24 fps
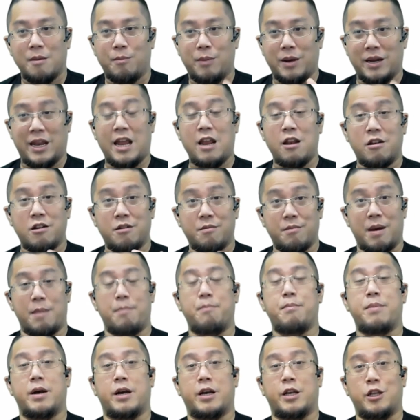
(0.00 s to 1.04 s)
But in the end,
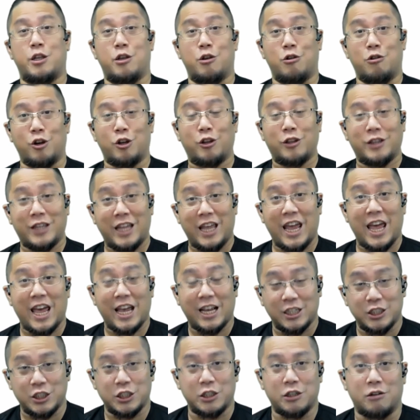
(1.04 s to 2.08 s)
remember, you got to take
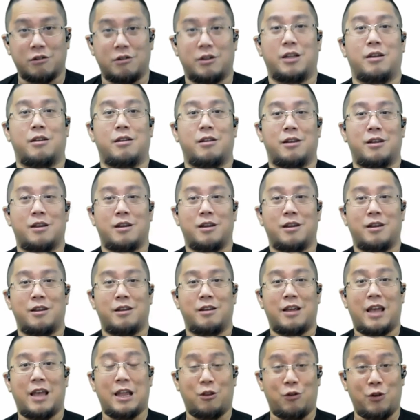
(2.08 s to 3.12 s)
action on it
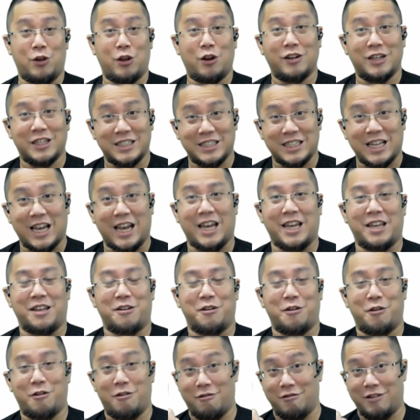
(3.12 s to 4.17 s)
and do it on the side.
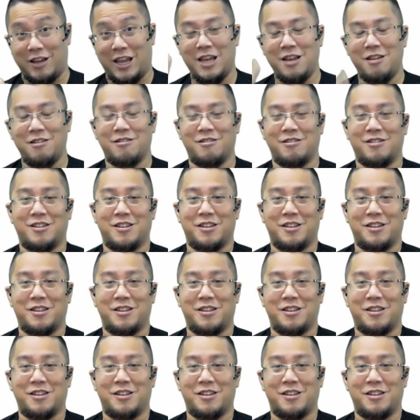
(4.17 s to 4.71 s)
Okay?